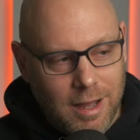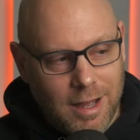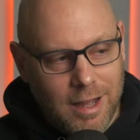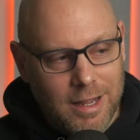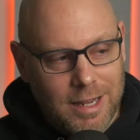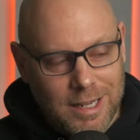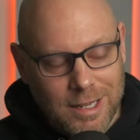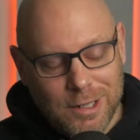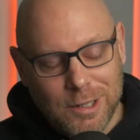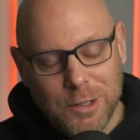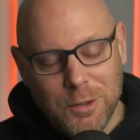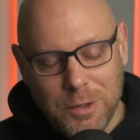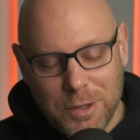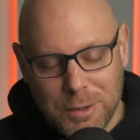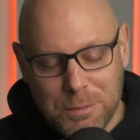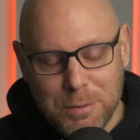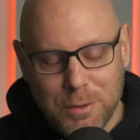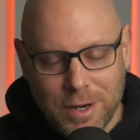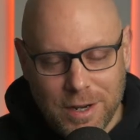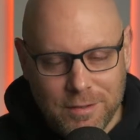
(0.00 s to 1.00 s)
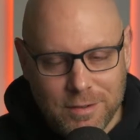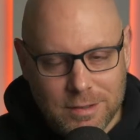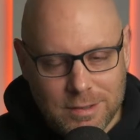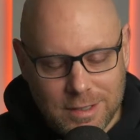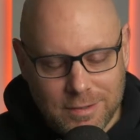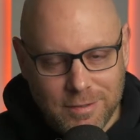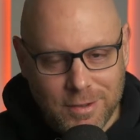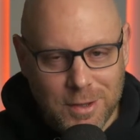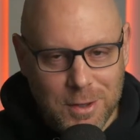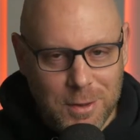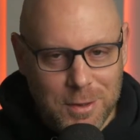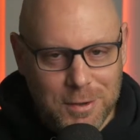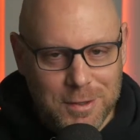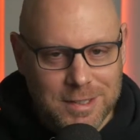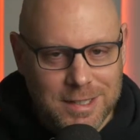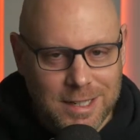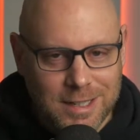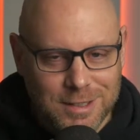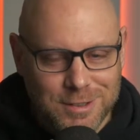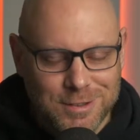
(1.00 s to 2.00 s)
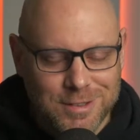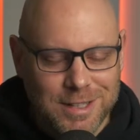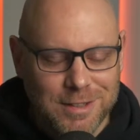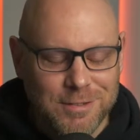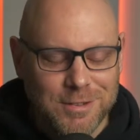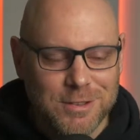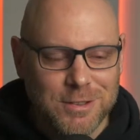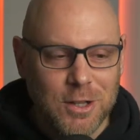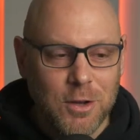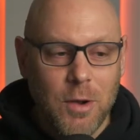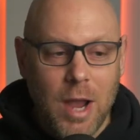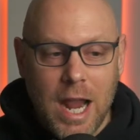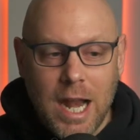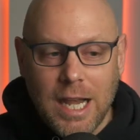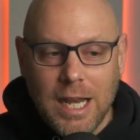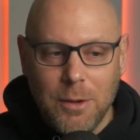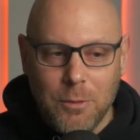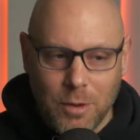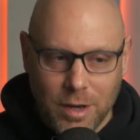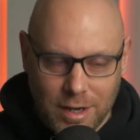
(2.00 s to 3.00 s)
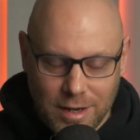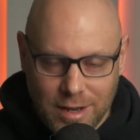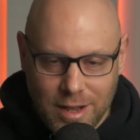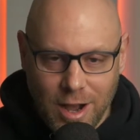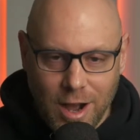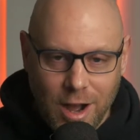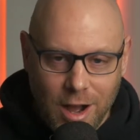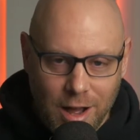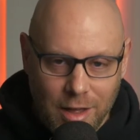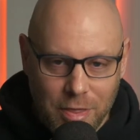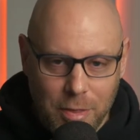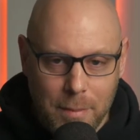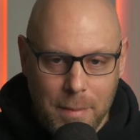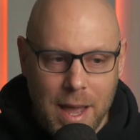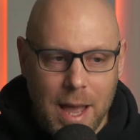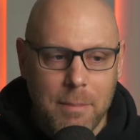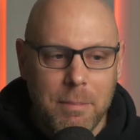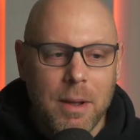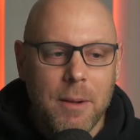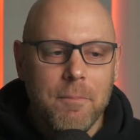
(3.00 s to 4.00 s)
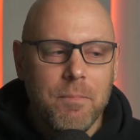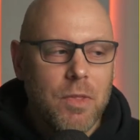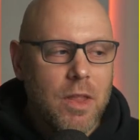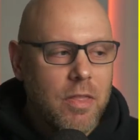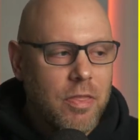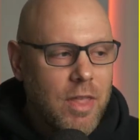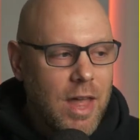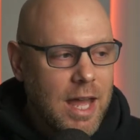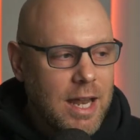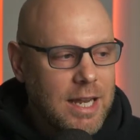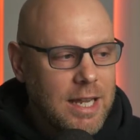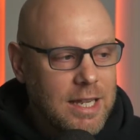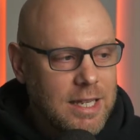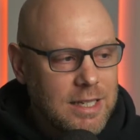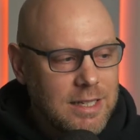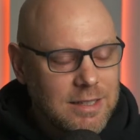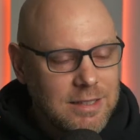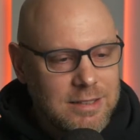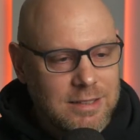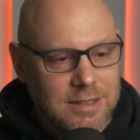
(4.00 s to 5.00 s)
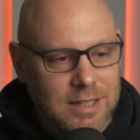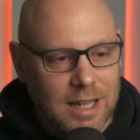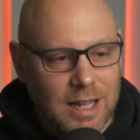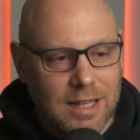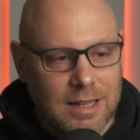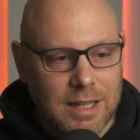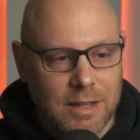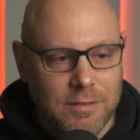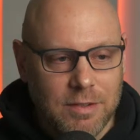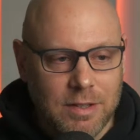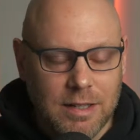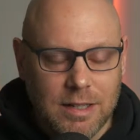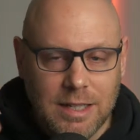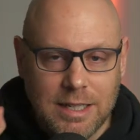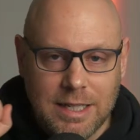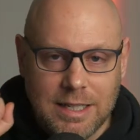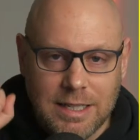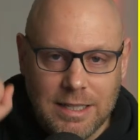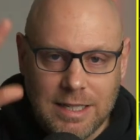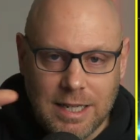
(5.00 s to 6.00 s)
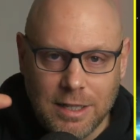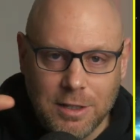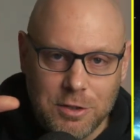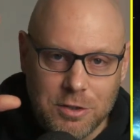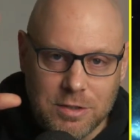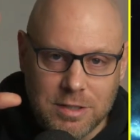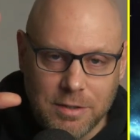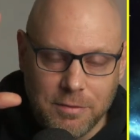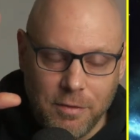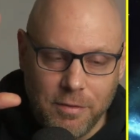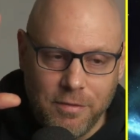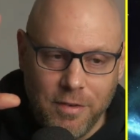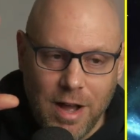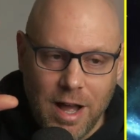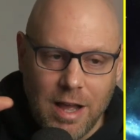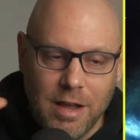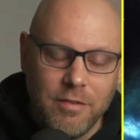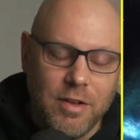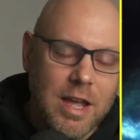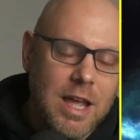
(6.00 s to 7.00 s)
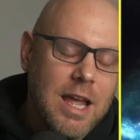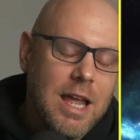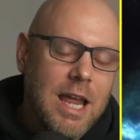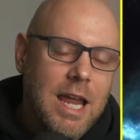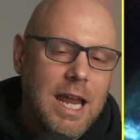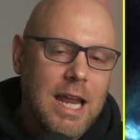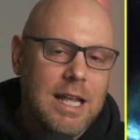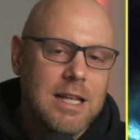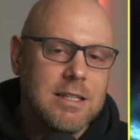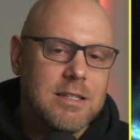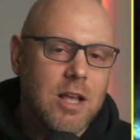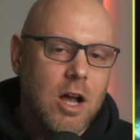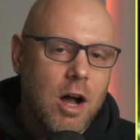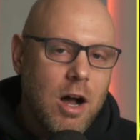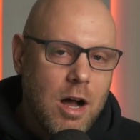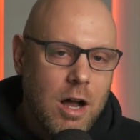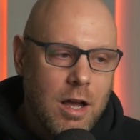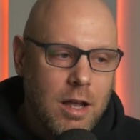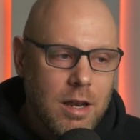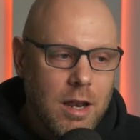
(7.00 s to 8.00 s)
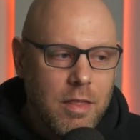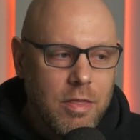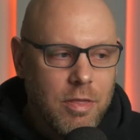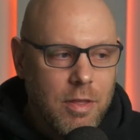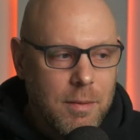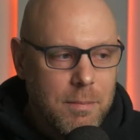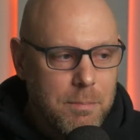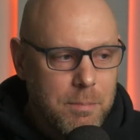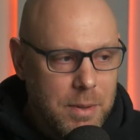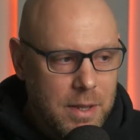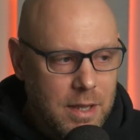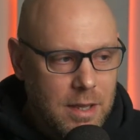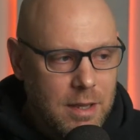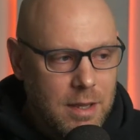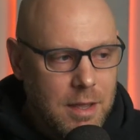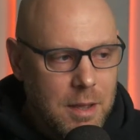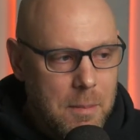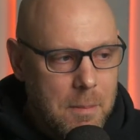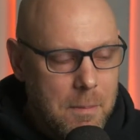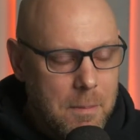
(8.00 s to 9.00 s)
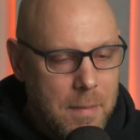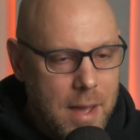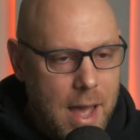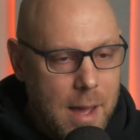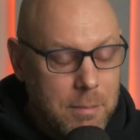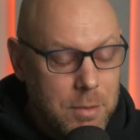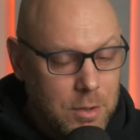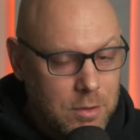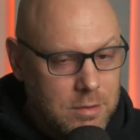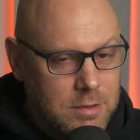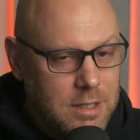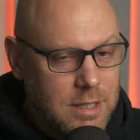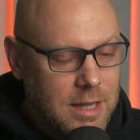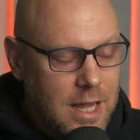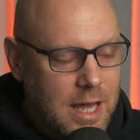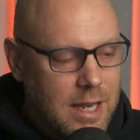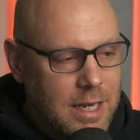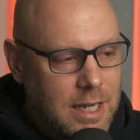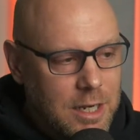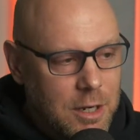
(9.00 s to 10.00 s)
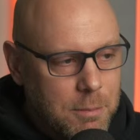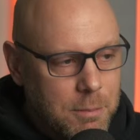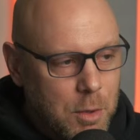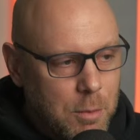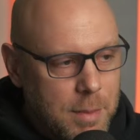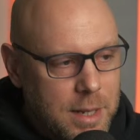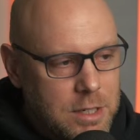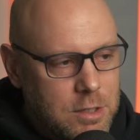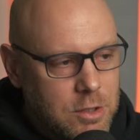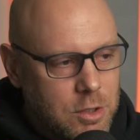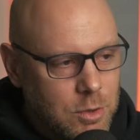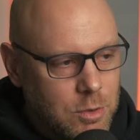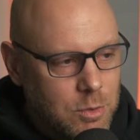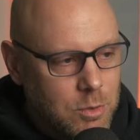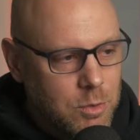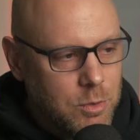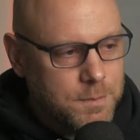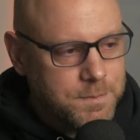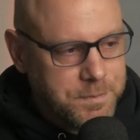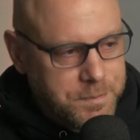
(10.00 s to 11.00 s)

Including the Paravians, even though their intelligence level is low, anyone on the map that is intelligence level 5 is on the big map. You'll see that in a momento.